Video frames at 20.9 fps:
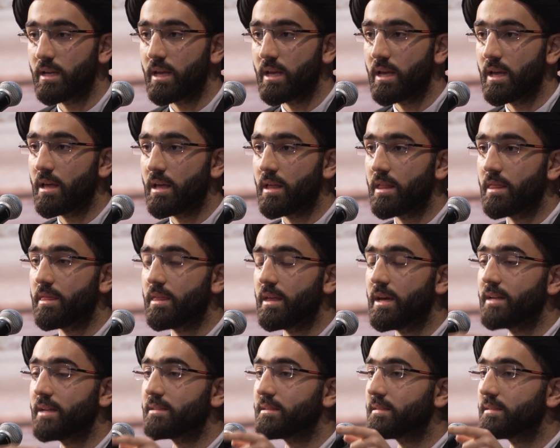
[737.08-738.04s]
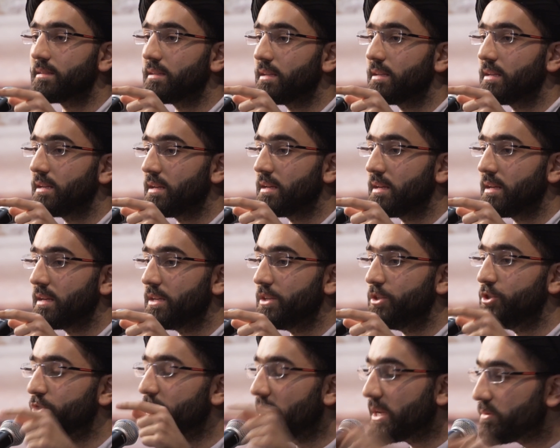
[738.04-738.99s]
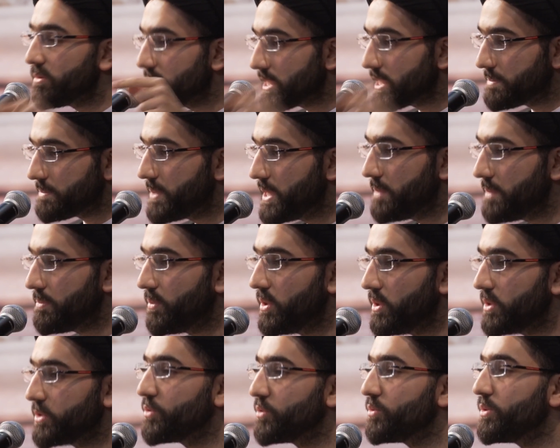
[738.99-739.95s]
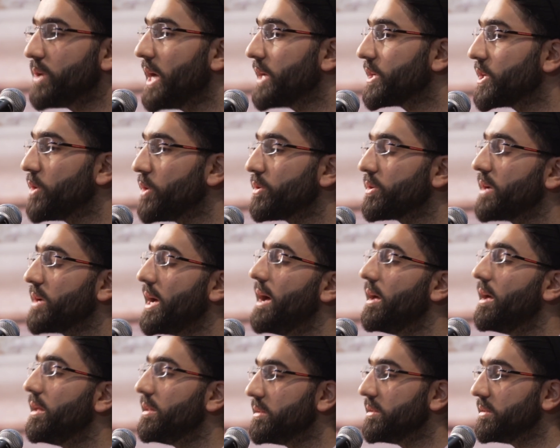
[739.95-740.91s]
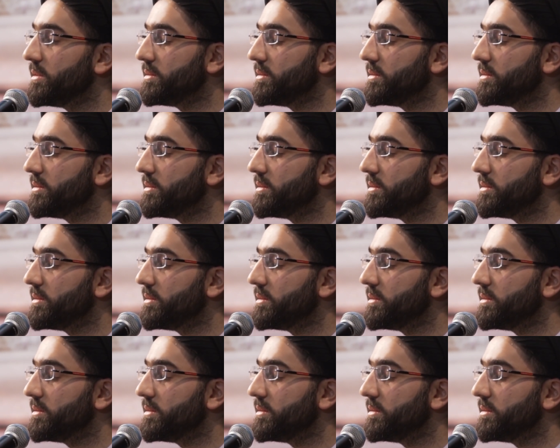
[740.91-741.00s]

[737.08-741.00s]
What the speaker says: That generous people do not go to hell.